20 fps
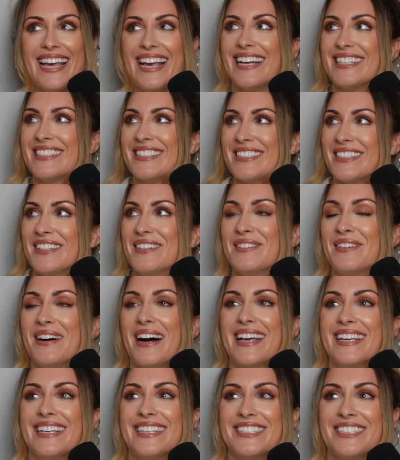I don't know
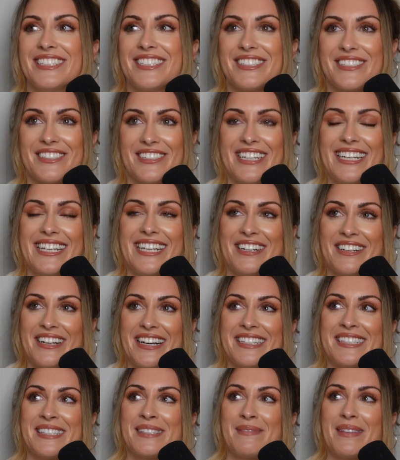why, it just really
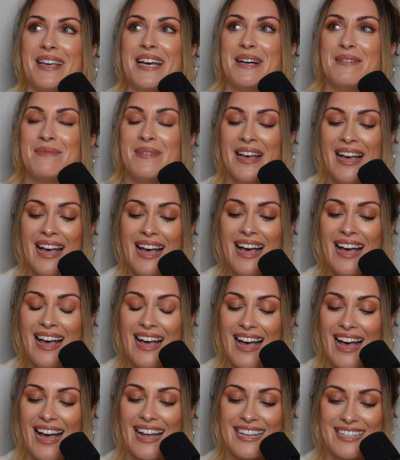cracks me up.
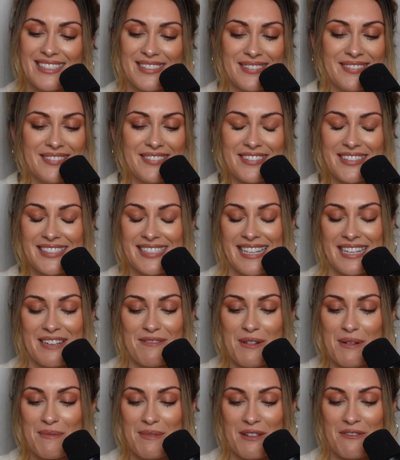And I do always think
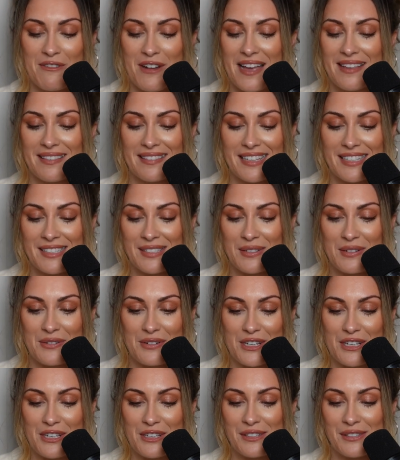about my friend, that
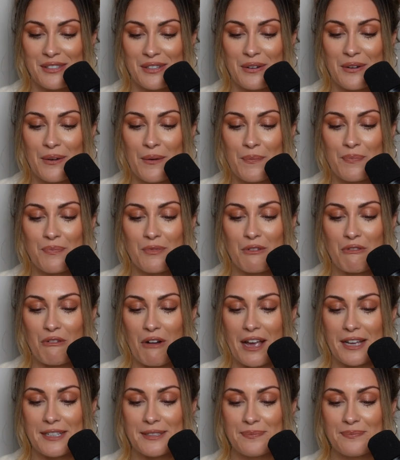story years ago.
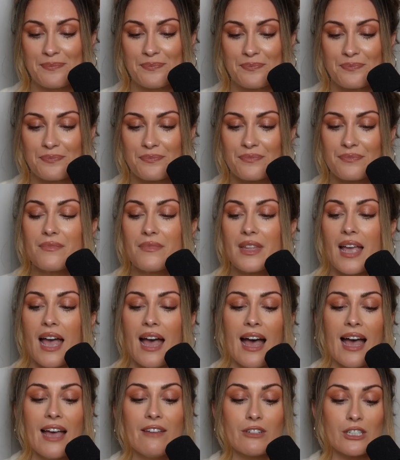Right.
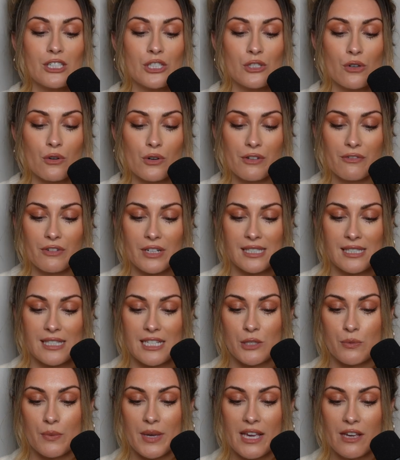I've got a story for us
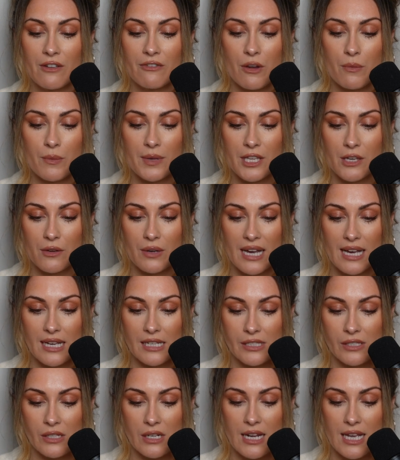this week from one of you
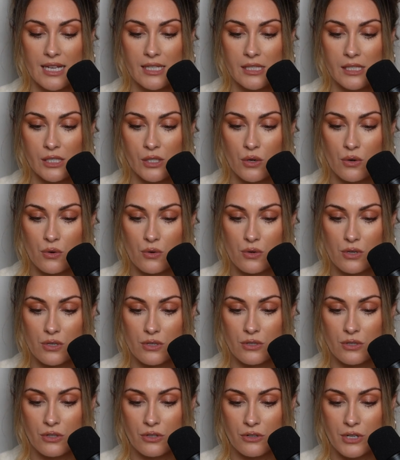guys, so let's go
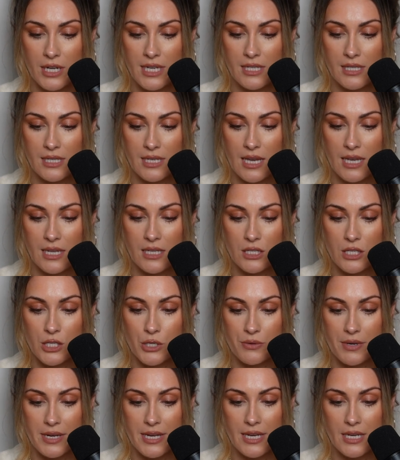straight
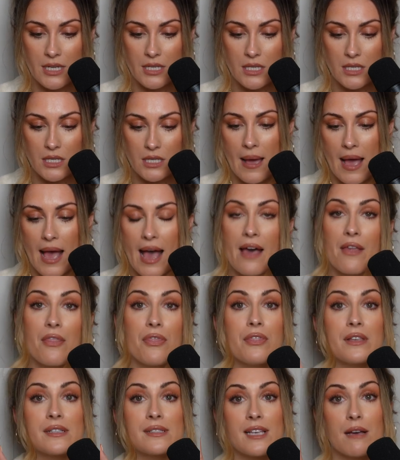into it.
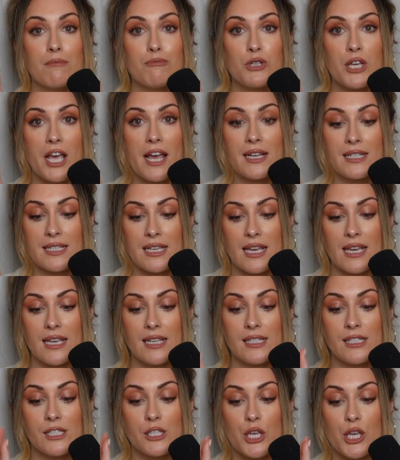And the subject
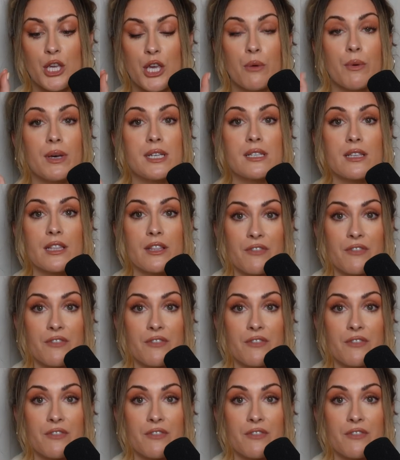is viewers and